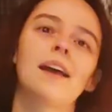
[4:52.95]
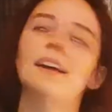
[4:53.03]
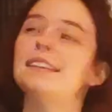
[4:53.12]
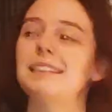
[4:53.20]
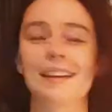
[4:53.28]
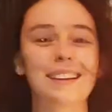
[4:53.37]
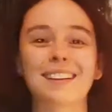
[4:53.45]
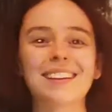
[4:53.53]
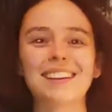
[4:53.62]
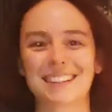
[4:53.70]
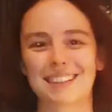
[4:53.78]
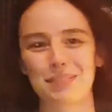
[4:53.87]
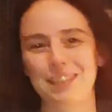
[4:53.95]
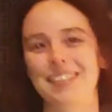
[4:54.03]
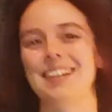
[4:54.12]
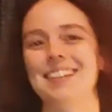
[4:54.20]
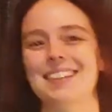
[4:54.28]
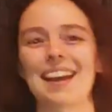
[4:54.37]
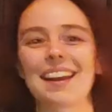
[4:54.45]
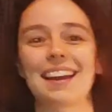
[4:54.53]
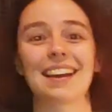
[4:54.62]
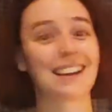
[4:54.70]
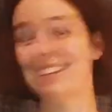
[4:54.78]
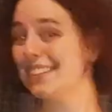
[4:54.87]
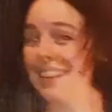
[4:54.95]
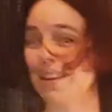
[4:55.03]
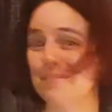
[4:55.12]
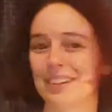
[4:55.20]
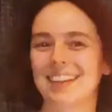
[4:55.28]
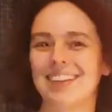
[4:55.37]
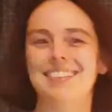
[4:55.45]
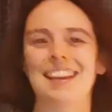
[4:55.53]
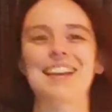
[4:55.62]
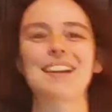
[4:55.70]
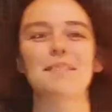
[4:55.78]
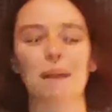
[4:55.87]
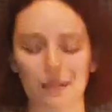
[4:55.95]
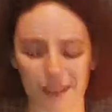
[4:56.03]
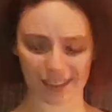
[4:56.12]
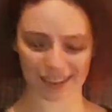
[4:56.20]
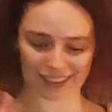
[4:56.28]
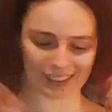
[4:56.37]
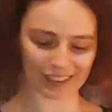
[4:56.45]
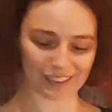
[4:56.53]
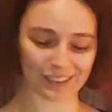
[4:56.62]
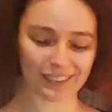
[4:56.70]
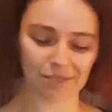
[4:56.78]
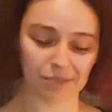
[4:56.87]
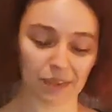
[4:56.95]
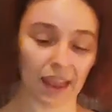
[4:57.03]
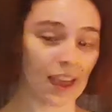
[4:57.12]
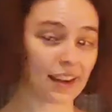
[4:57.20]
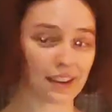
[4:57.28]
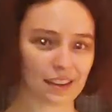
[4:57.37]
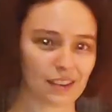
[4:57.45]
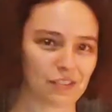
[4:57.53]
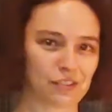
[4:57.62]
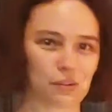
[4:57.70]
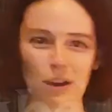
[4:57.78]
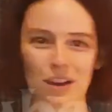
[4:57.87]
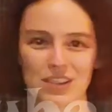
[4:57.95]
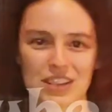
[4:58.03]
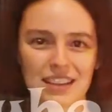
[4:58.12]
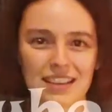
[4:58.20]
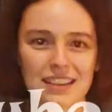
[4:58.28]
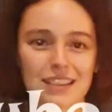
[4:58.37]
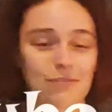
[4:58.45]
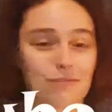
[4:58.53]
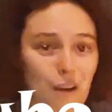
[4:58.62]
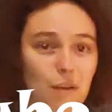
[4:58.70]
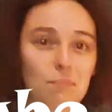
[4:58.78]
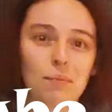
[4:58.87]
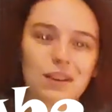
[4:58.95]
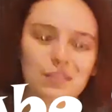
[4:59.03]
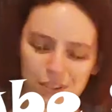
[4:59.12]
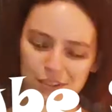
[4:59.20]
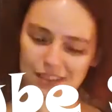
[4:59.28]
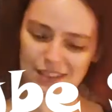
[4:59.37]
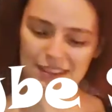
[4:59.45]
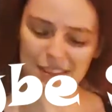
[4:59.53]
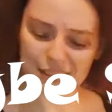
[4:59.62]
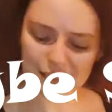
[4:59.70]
Take a look, it's really exciting. At least I'm really excited about it. So, and if you're watching this from one of those things,